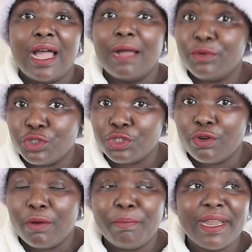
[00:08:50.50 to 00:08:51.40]
I'm not
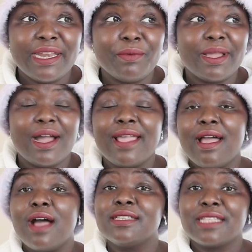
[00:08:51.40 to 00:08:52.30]
sure, but anyway, I
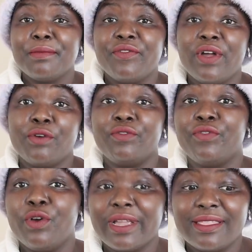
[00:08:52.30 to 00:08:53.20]
asked them if I could
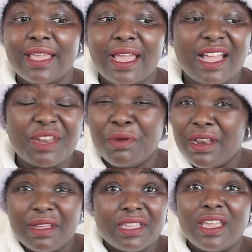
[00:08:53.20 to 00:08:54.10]
vlog in there and they were
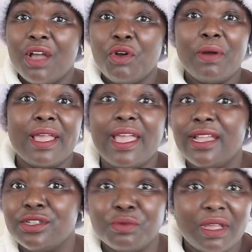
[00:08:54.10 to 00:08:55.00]
like, yeah, go
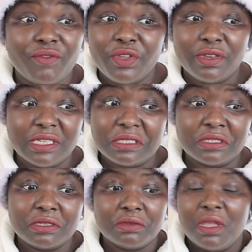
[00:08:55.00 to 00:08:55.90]
ahead, do whatever you need to
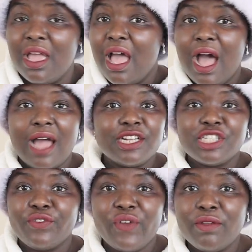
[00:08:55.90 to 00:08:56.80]
do. And I
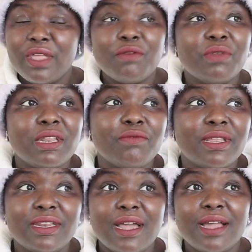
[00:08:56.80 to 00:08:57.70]
just found that really,
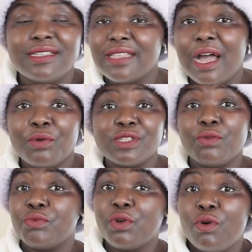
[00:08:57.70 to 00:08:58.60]
really nice that I was
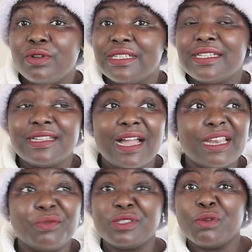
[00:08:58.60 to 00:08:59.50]
recording
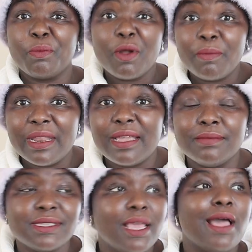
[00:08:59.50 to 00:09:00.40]
and there was no
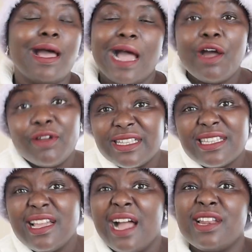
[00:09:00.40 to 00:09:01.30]
problems. I
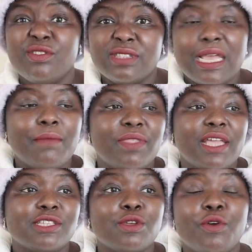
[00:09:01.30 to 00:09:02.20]
honestly had a good time
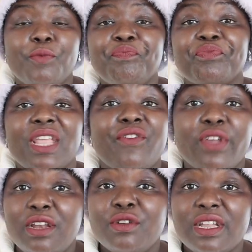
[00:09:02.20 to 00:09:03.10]
there. So if
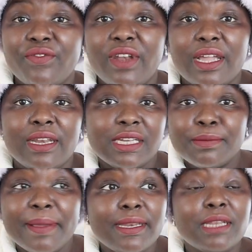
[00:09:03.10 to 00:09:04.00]
you are looking for like an
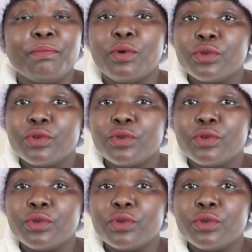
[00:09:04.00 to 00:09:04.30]
independent